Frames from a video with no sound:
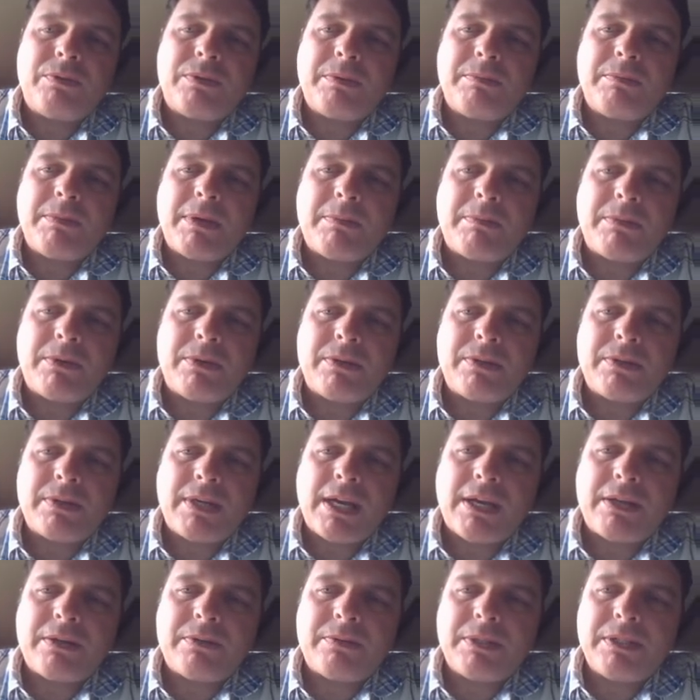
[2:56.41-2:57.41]
remember
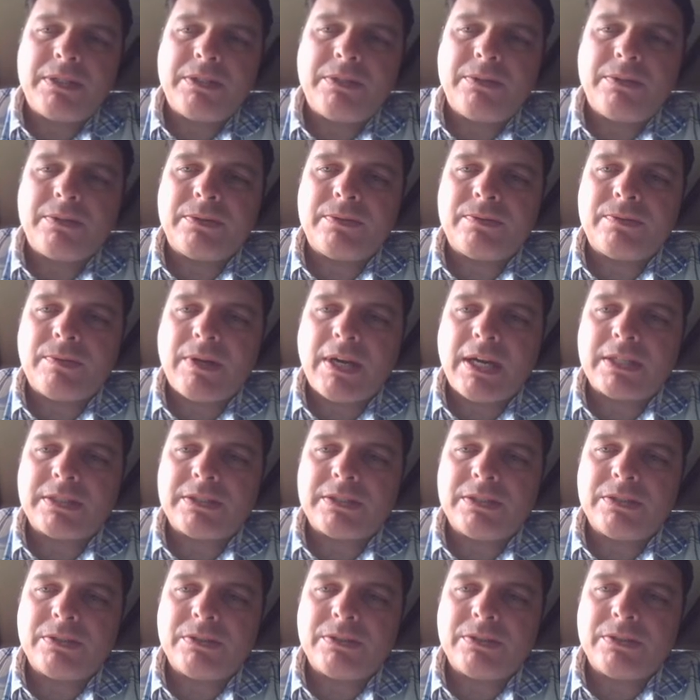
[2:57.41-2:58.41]
how to reduce
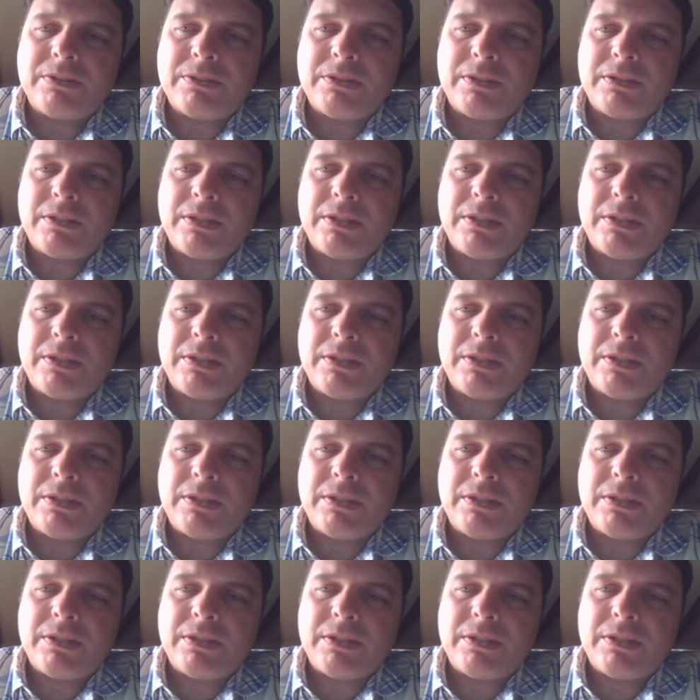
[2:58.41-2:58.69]
fractions,